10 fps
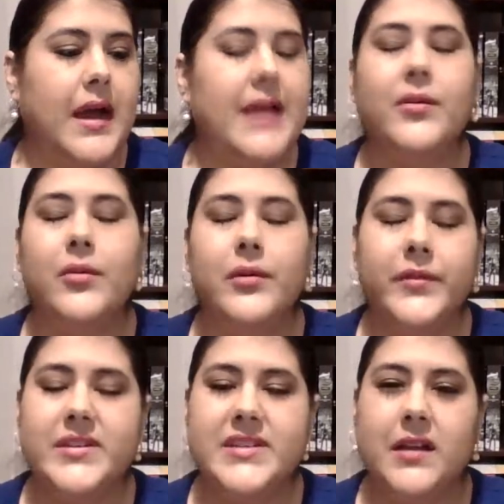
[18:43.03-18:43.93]
I don't know if
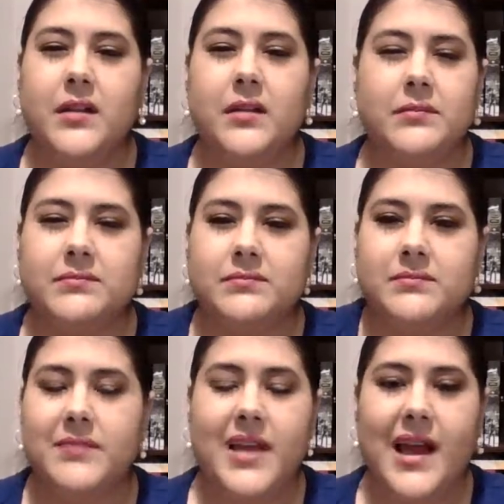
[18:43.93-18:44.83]
you can tell
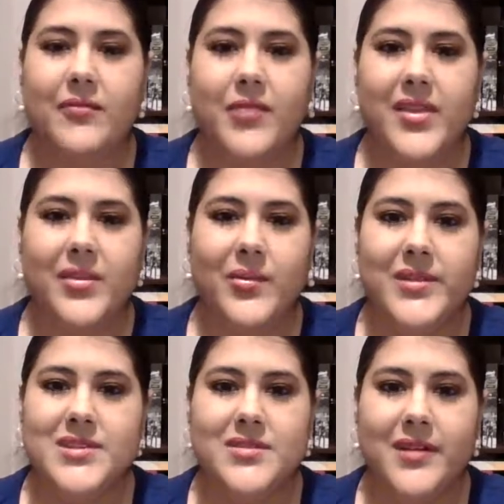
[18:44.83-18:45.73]
halfway through
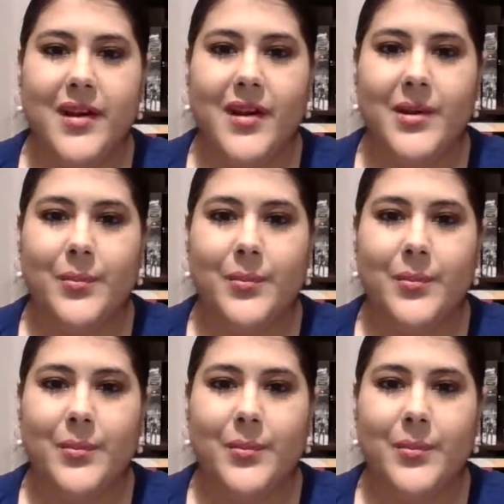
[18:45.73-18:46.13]
this or not,